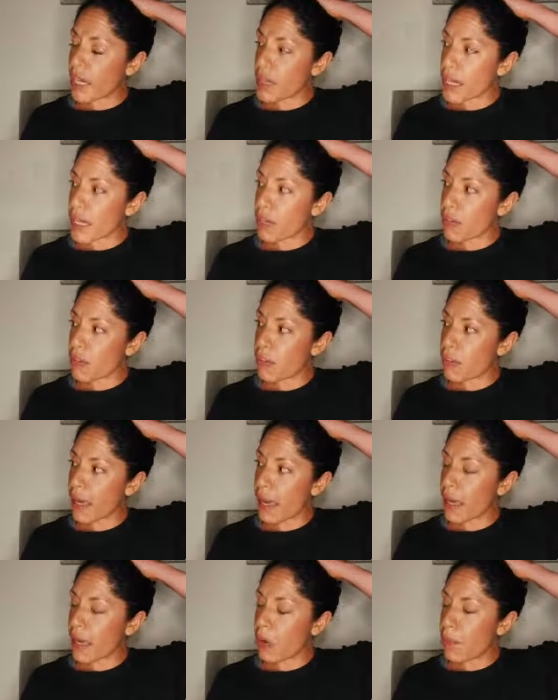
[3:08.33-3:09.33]
to think of
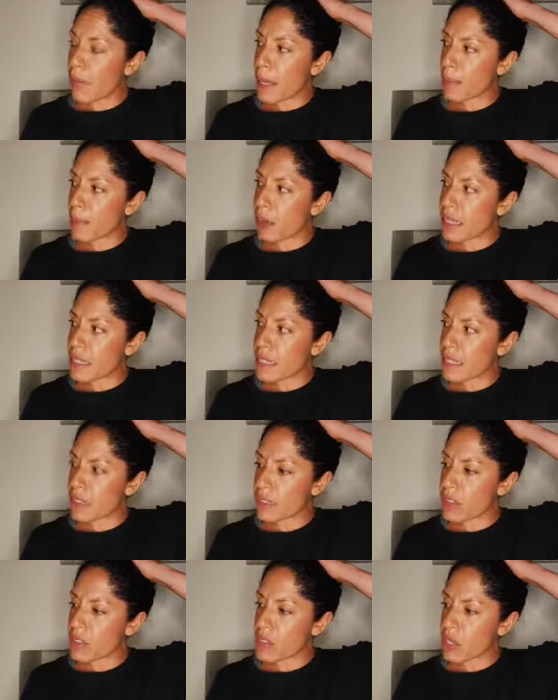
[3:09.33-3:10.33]
me or maybe I
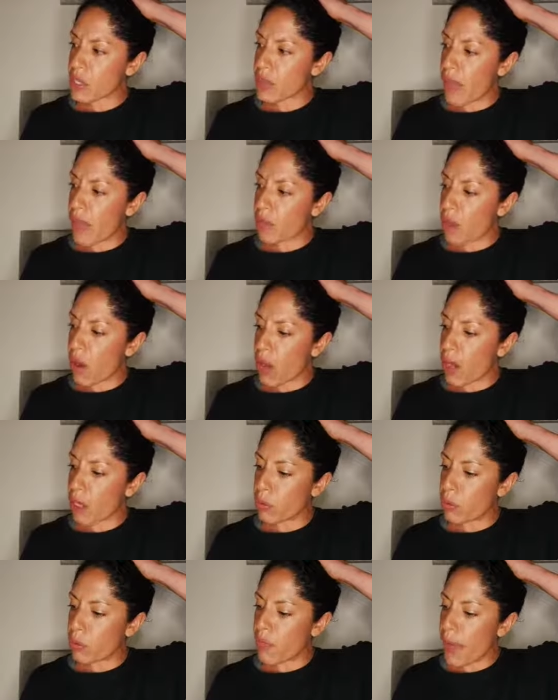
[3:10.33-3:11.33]
didn't do that right
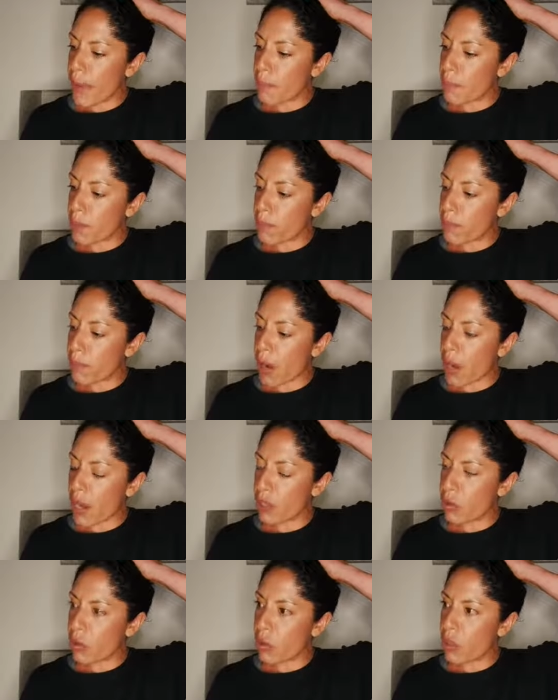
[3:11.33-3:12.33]
or that move
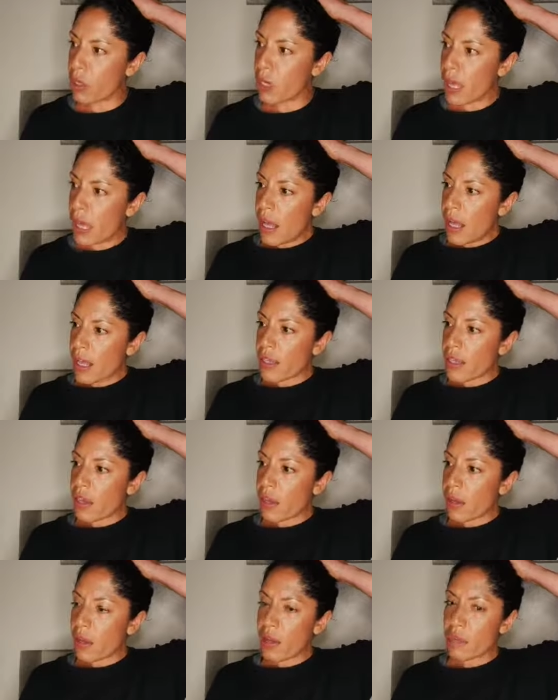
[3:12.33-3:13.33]
right or you
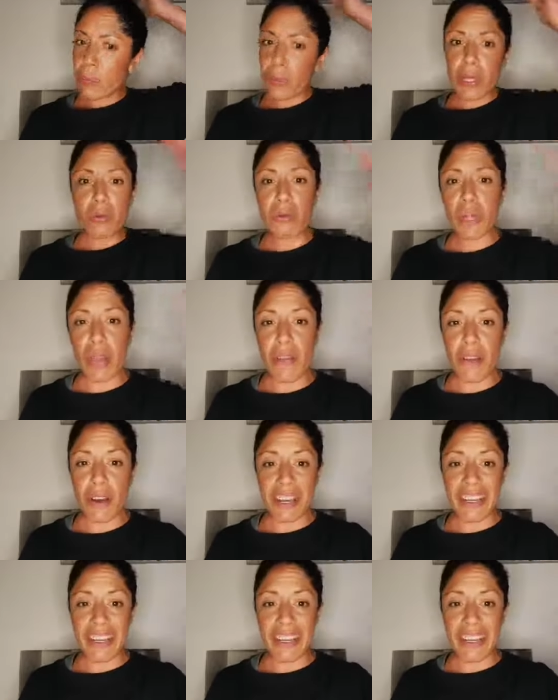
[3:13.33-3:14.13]
know we all know that I